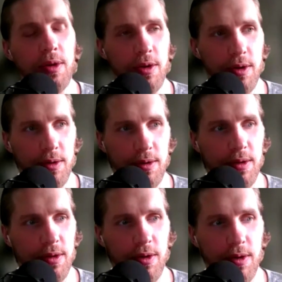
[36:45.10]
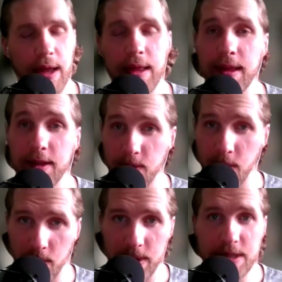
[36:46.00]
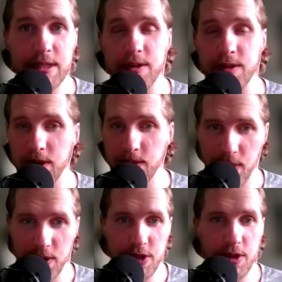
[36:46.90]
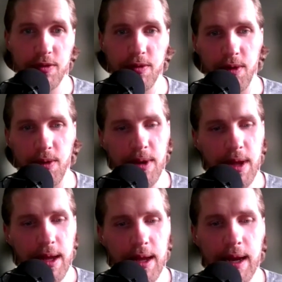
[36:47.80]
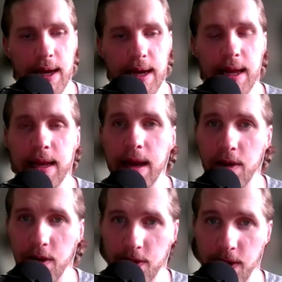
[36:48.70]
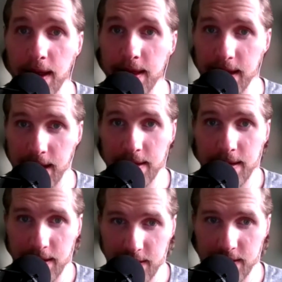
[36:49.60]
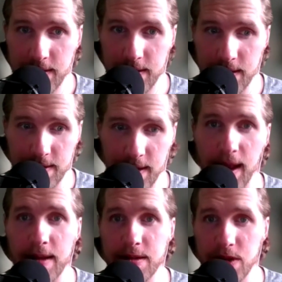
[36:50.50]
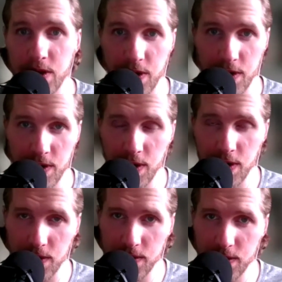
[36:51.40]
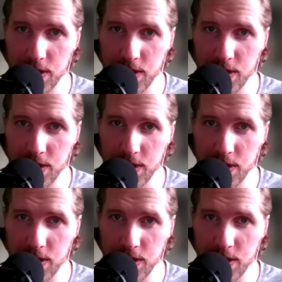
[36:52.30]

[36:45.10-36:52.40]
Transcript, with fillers: you're you're in these moments you're you're pushing through uh, and now you finally get this this answer you're you're